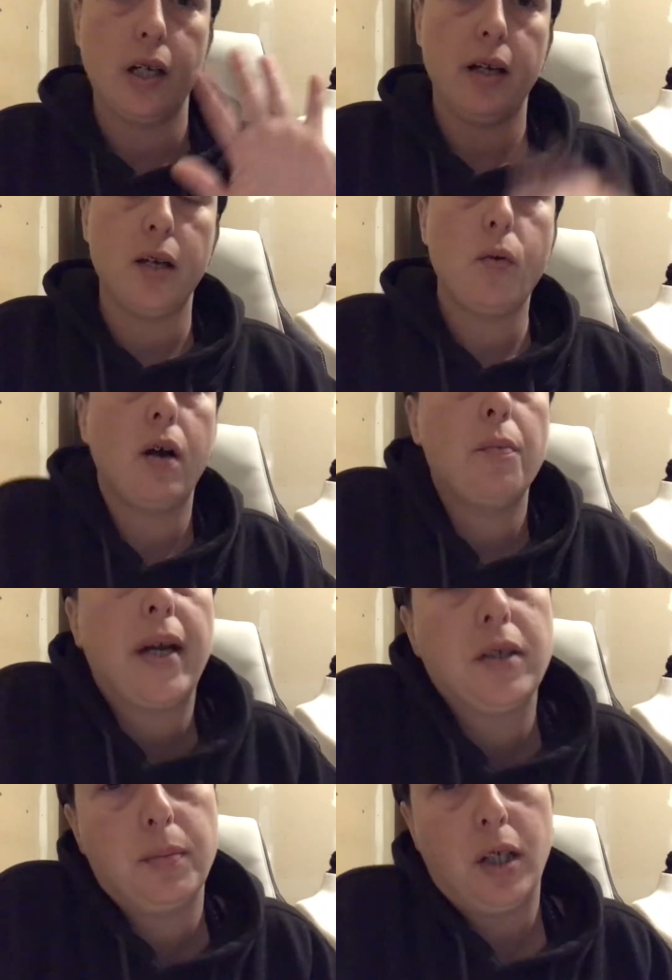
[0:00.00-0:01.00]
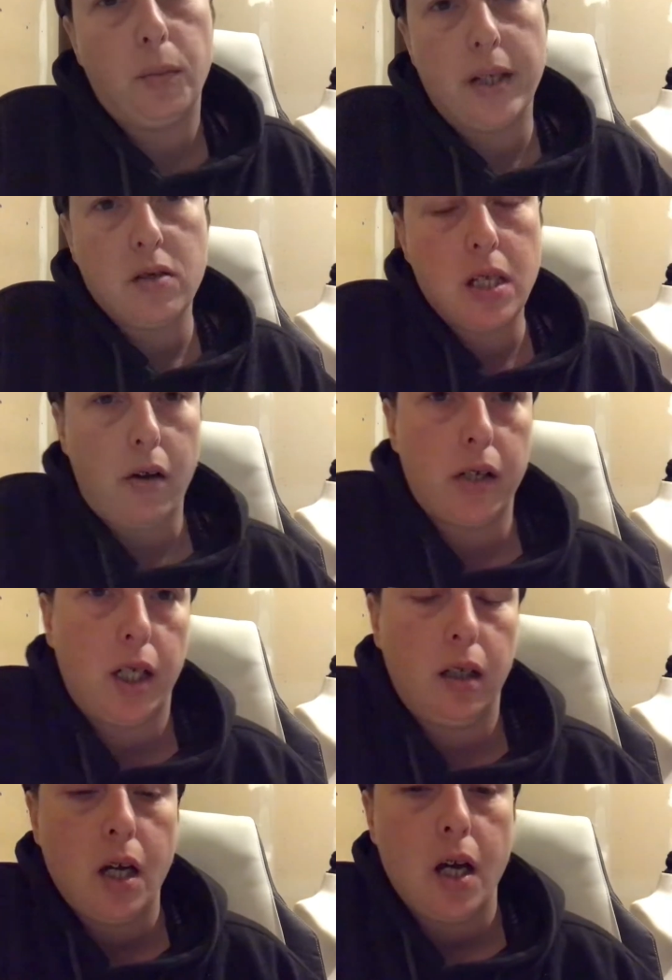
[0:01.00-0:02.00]
Hi, welcome back to Binkerbelle's
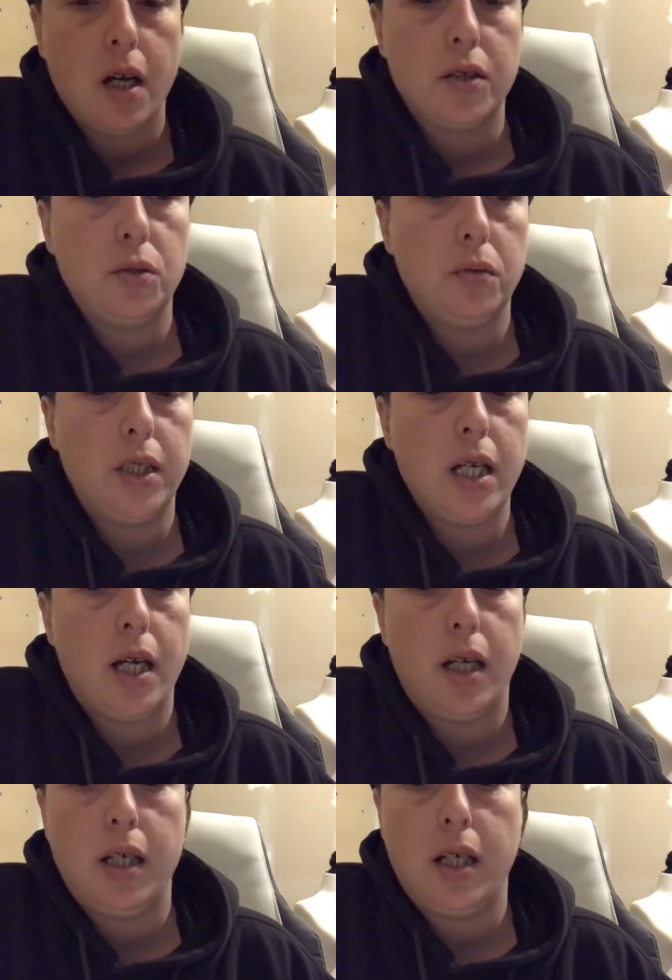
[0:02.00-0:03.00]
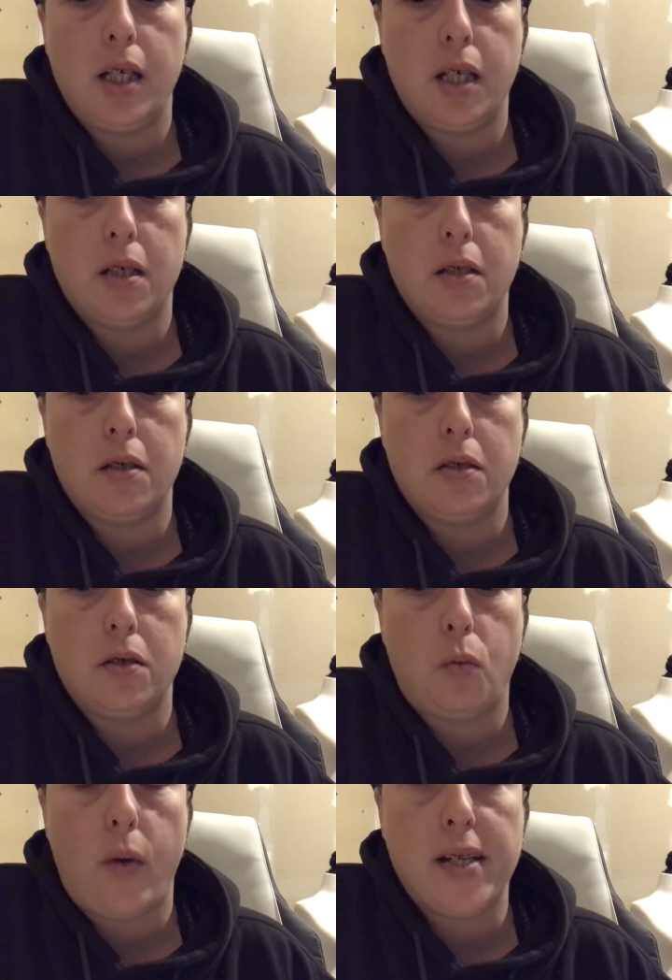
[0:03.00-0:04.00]
Yarning. Today
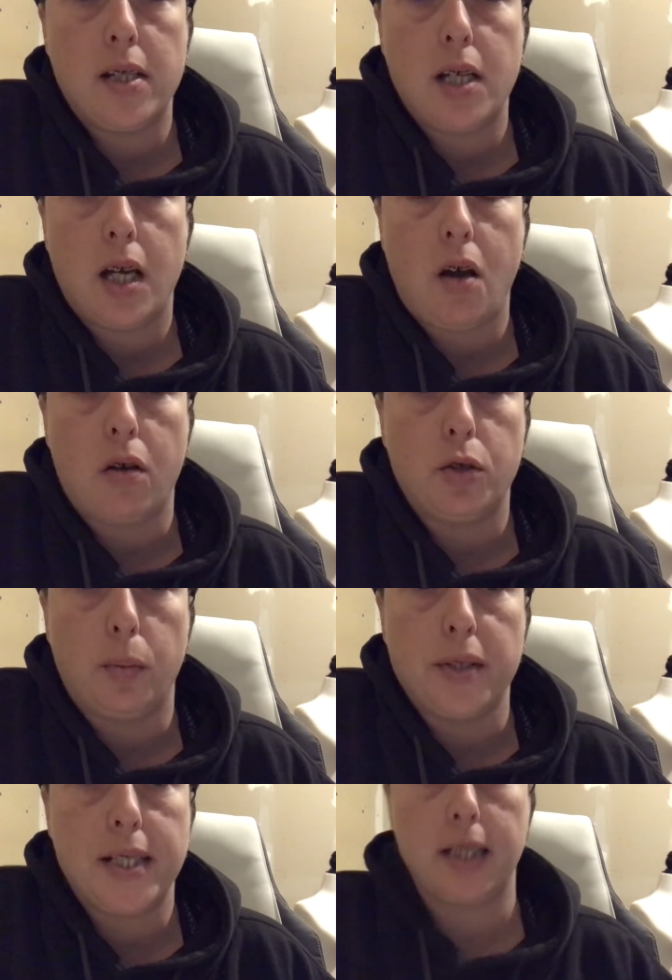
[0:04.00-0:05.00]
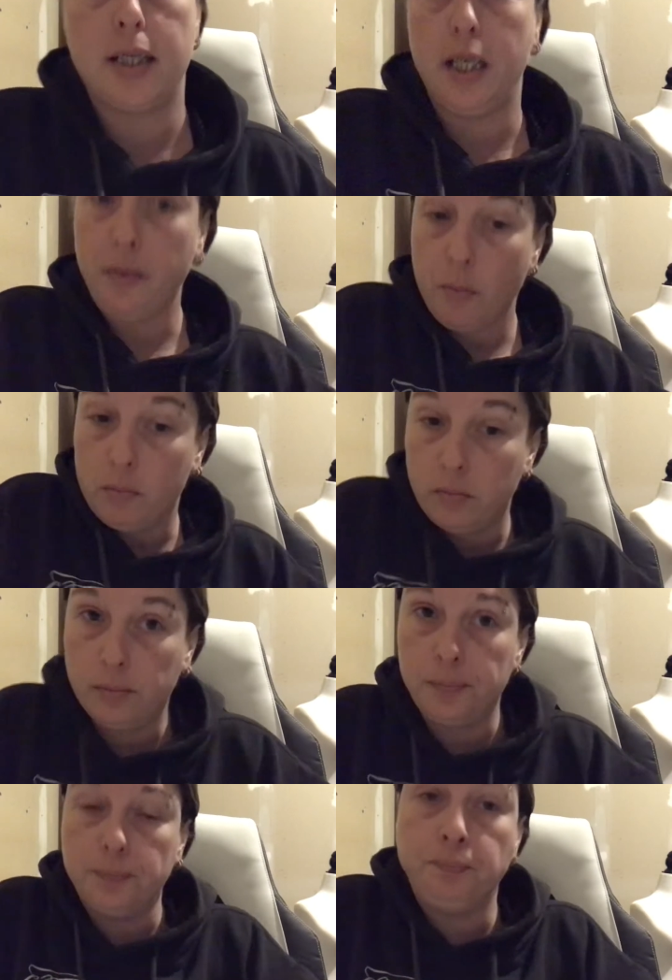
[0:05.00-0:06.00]
is Wednesday, October 16th,
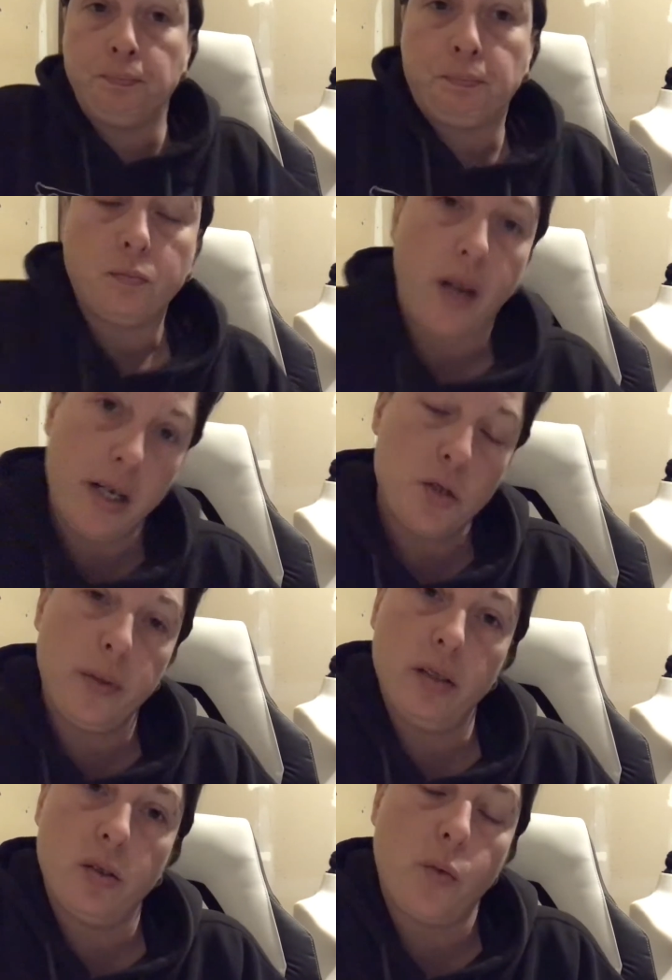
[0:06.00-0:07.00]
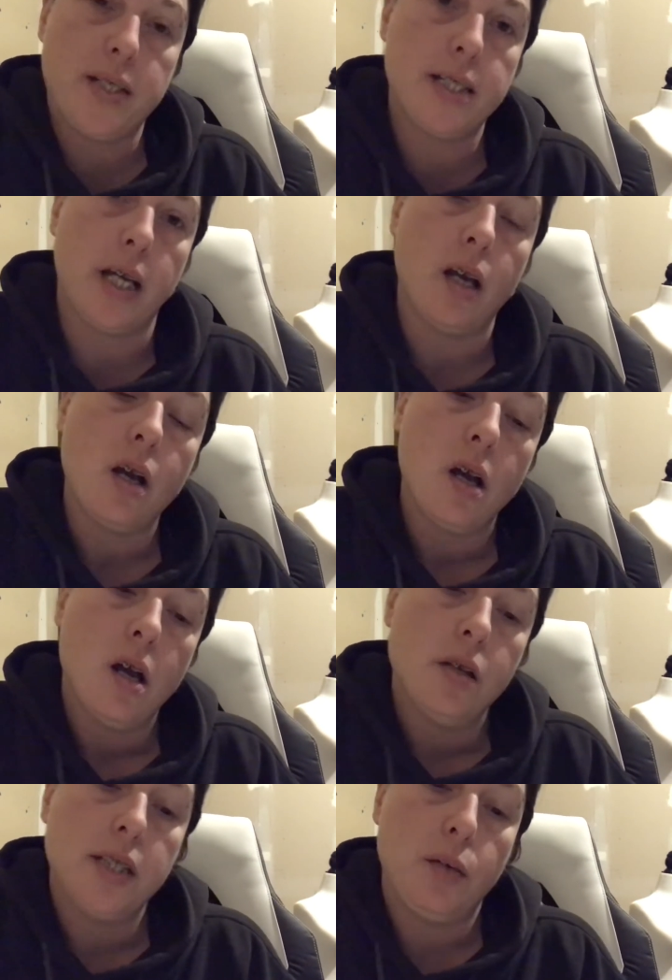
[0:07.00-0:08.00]
and it's We Learn Wednesday.
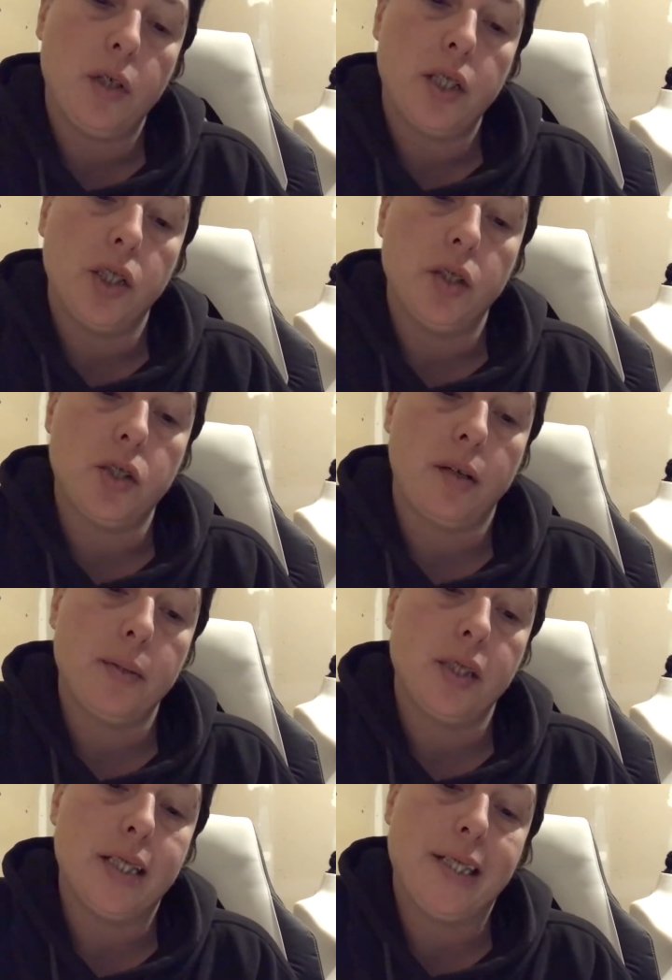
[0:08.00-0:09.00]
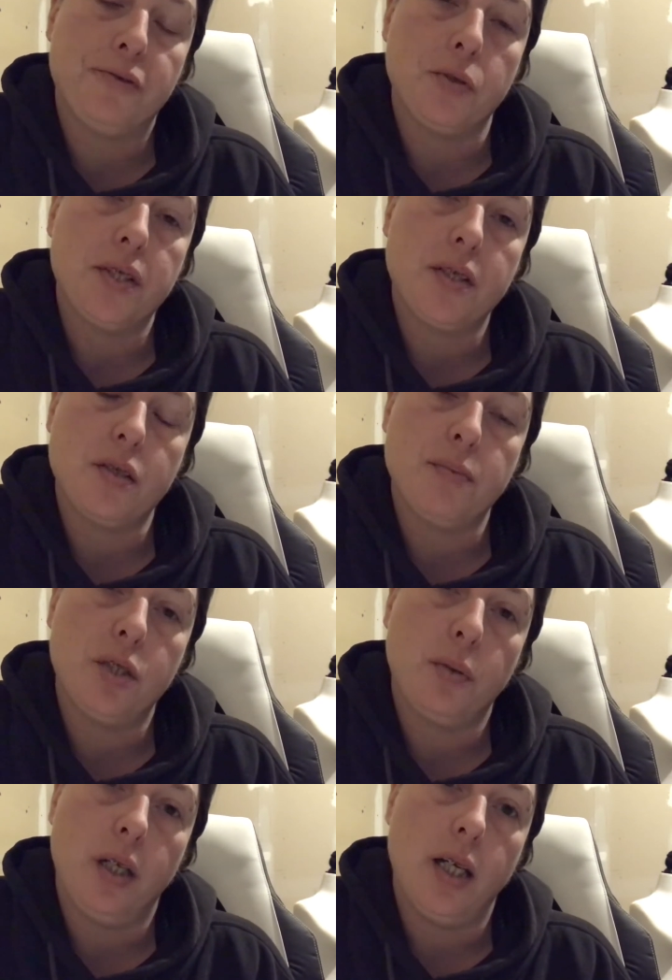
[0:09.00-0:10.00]
Today we're actually going to talk about the differences
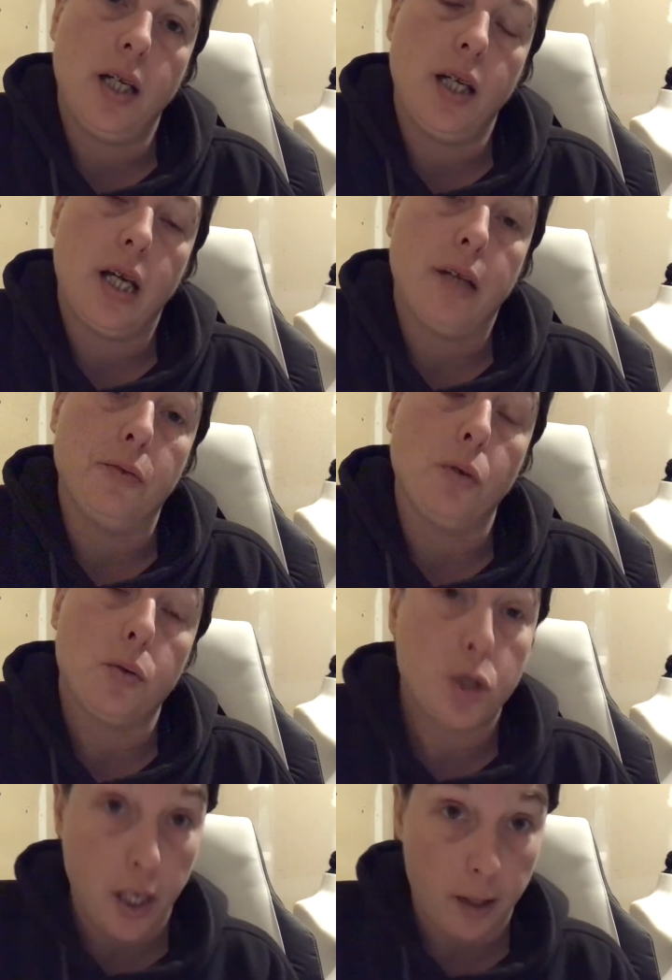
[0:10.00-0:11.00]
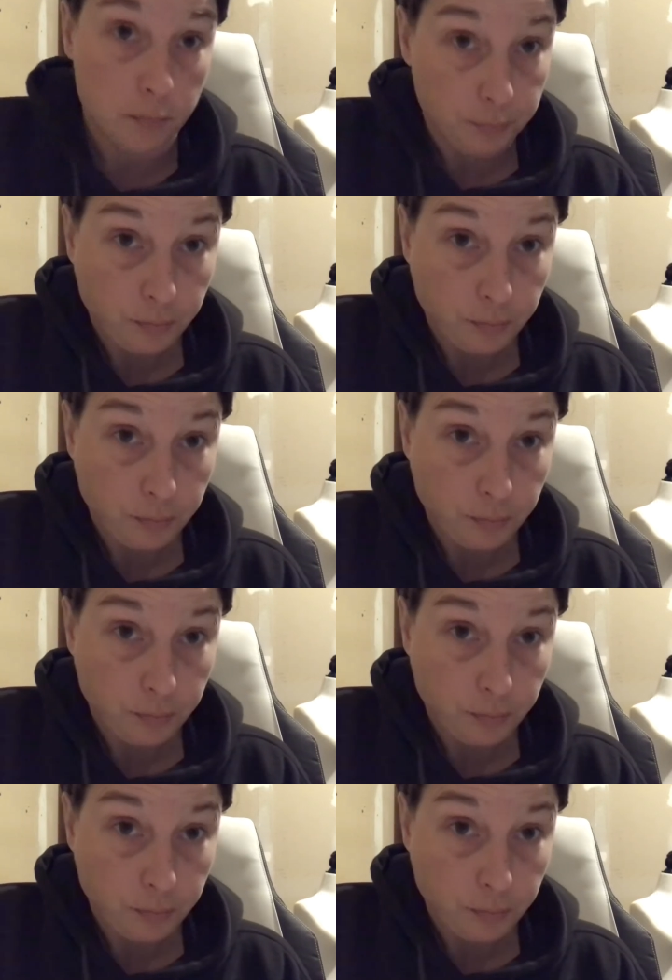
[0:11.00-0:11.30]
between knitting and crochet.